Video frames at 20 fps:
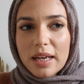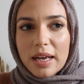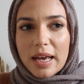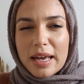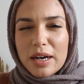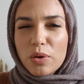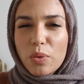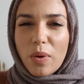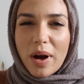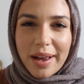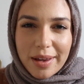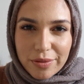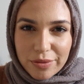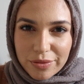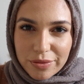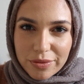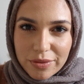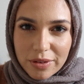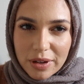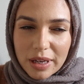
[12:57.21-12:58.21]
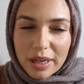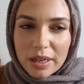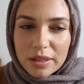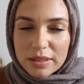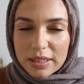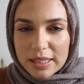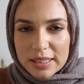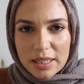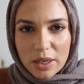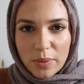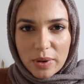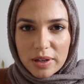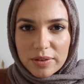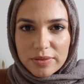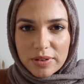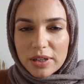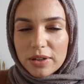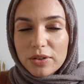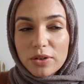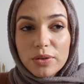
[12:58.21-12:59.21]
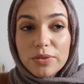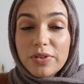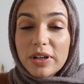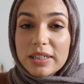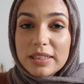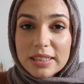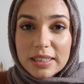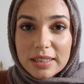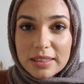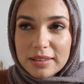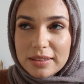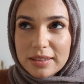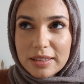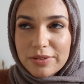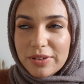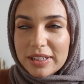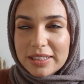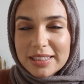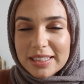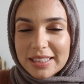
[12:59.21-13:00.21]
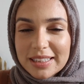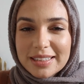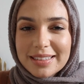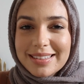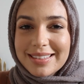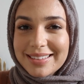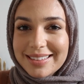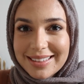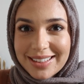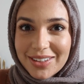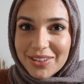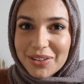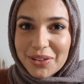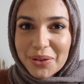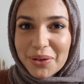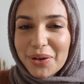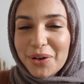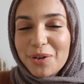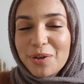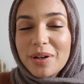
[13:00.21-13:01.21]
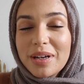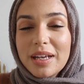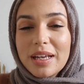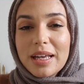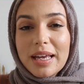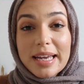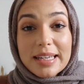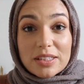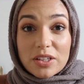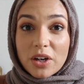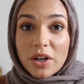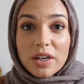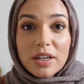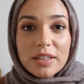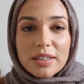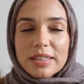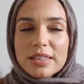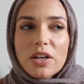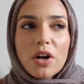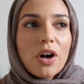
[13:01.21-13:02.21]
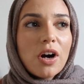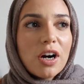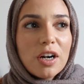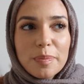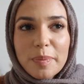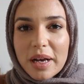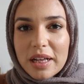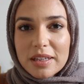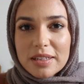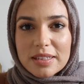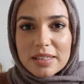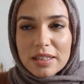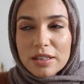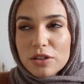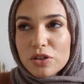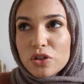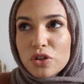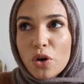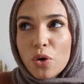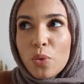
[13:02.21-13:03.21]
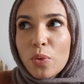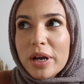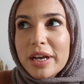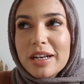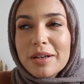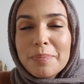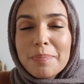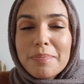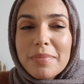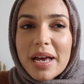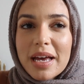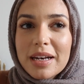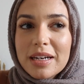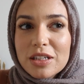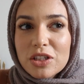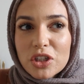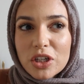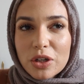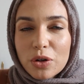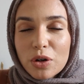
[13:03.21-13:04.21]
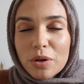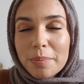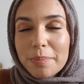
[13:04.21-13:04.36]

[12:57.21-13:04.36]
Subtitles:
and a wife. Did I say wife? I don't know. If I did, if I didn't, there you go. It's hard balancing. There's no way to manage it or